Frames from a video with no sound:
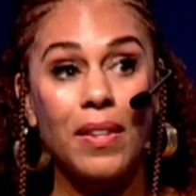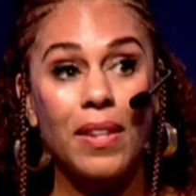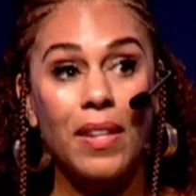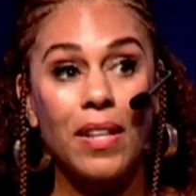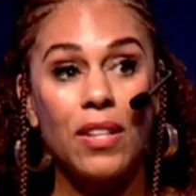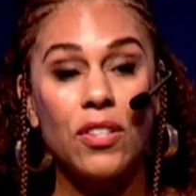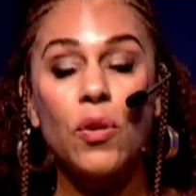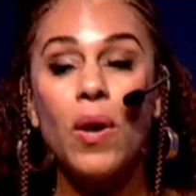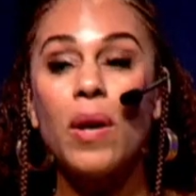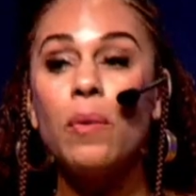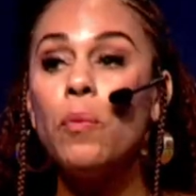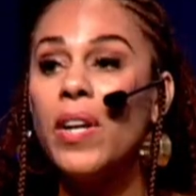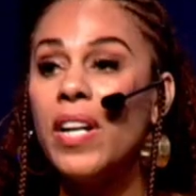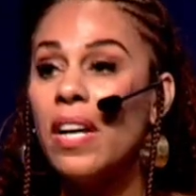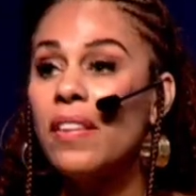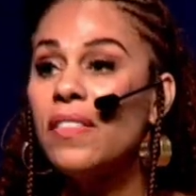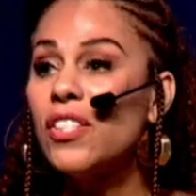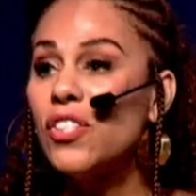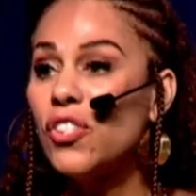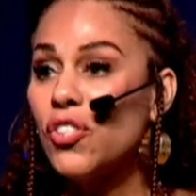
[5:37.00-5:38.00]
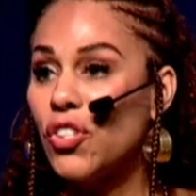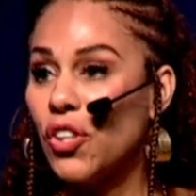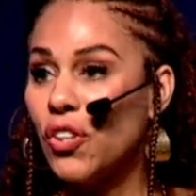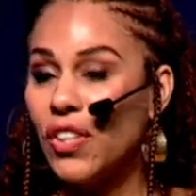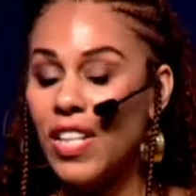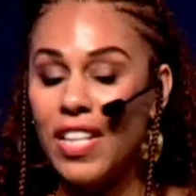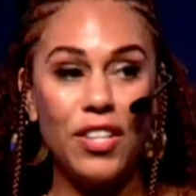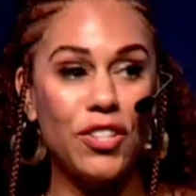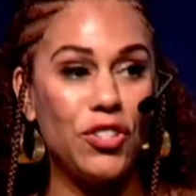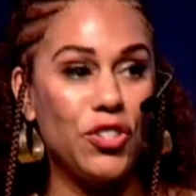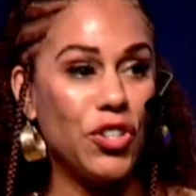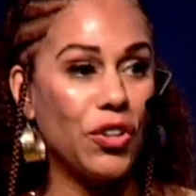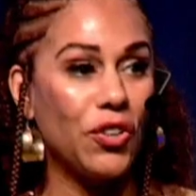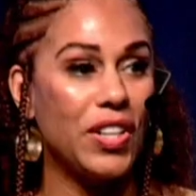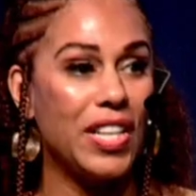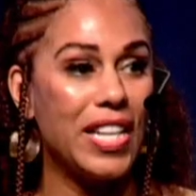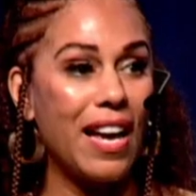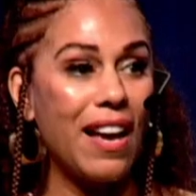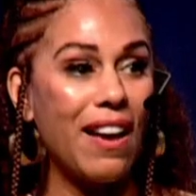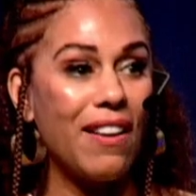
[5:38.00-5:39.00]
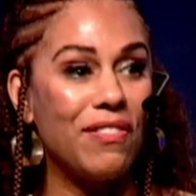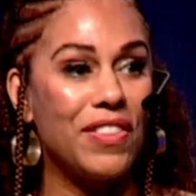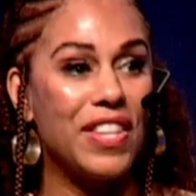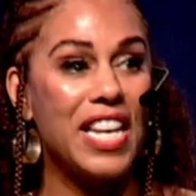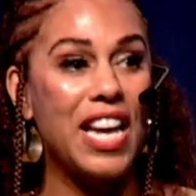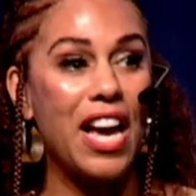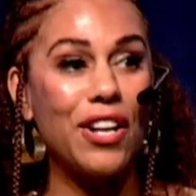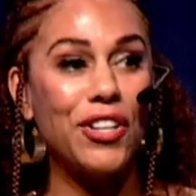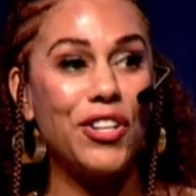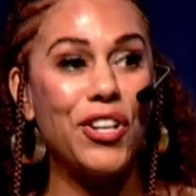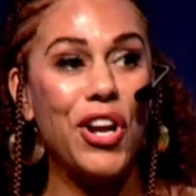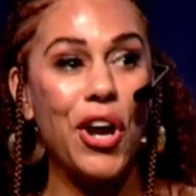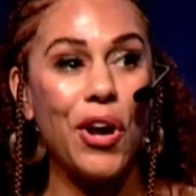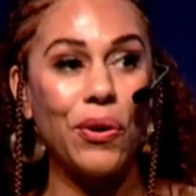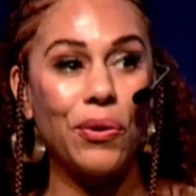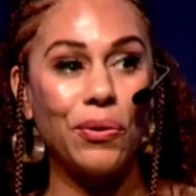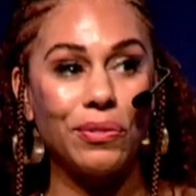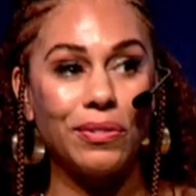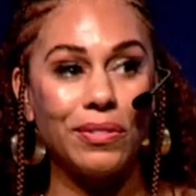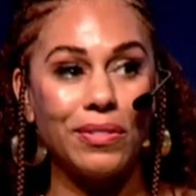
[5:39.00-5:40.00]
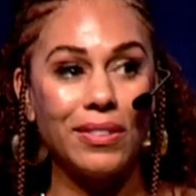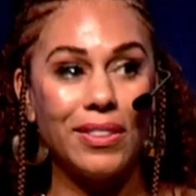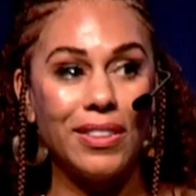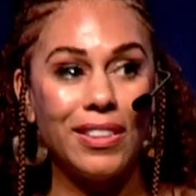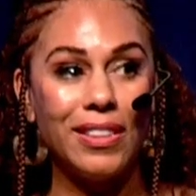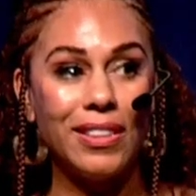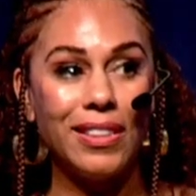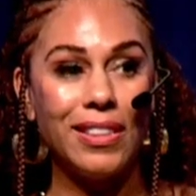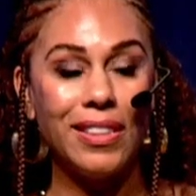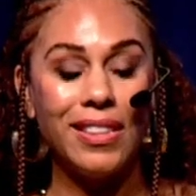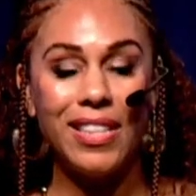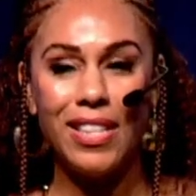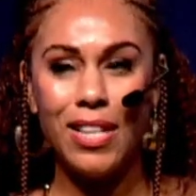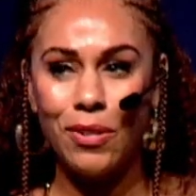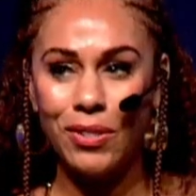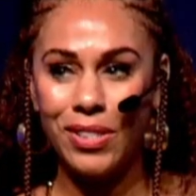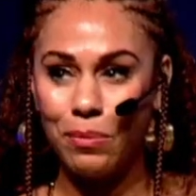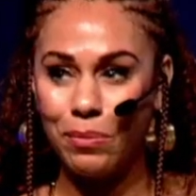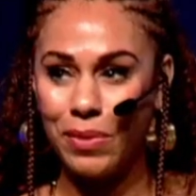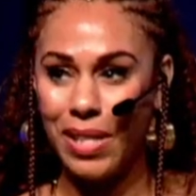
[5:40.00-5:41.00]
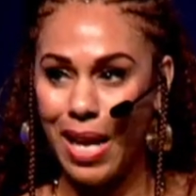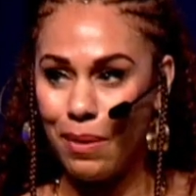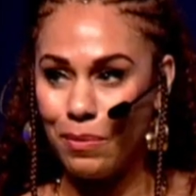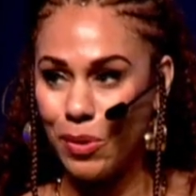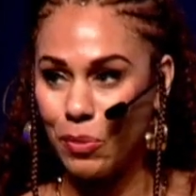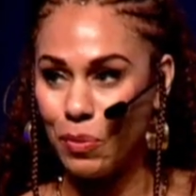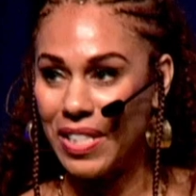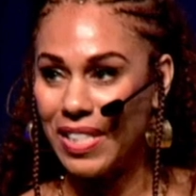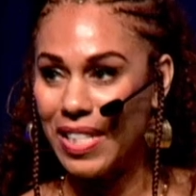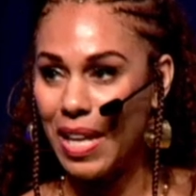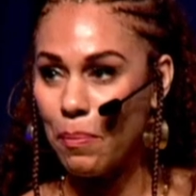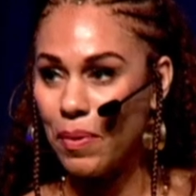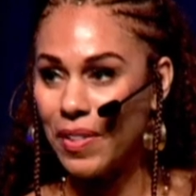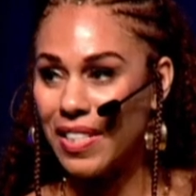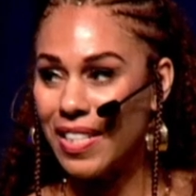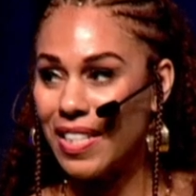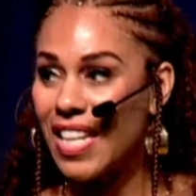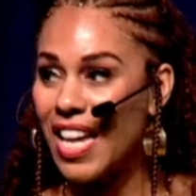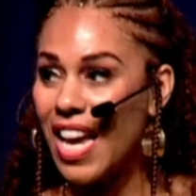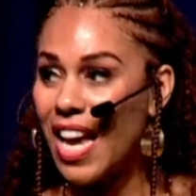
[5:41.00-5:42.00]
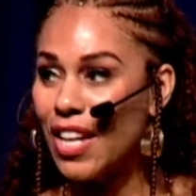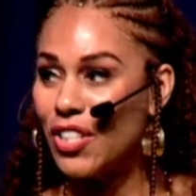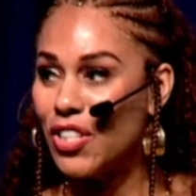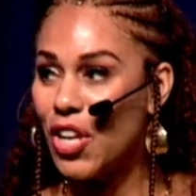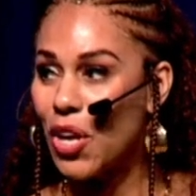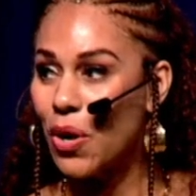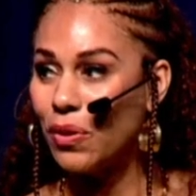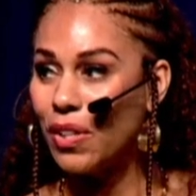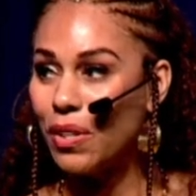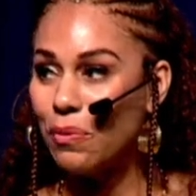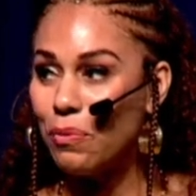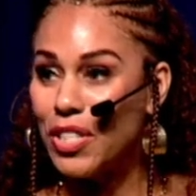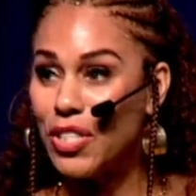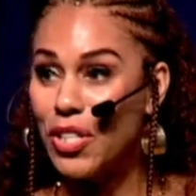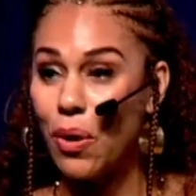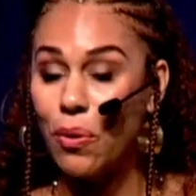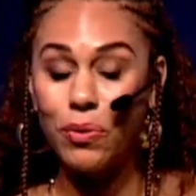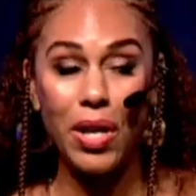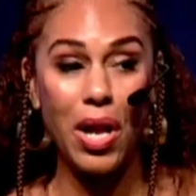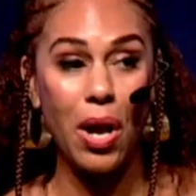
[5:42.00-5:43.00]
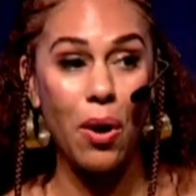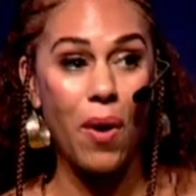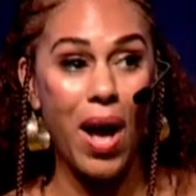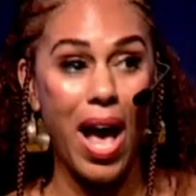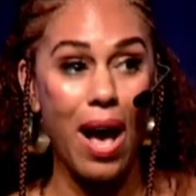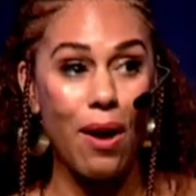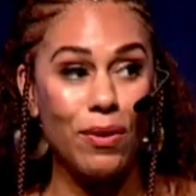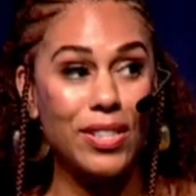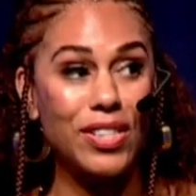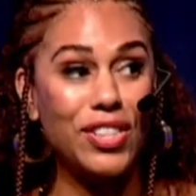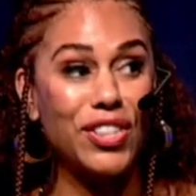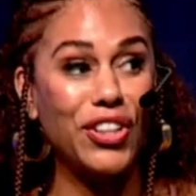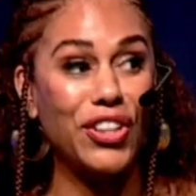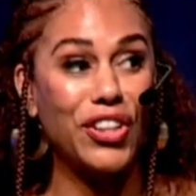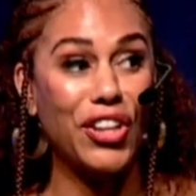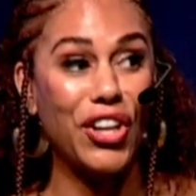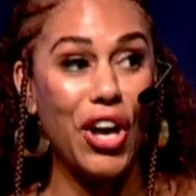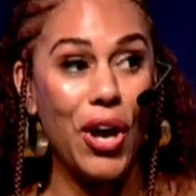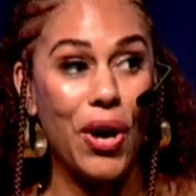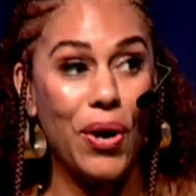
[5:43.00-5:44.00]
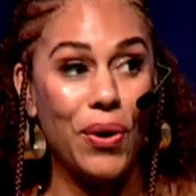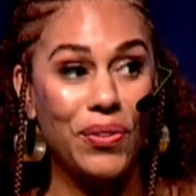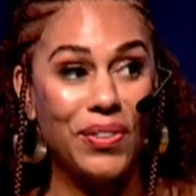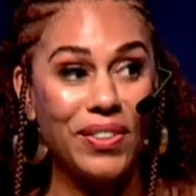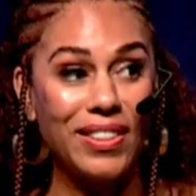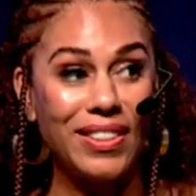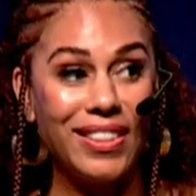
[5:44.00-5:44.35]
So I went on this journey, the journey of the unknown. You know, sometimes we step into the unknown and we don't know how it's going to go.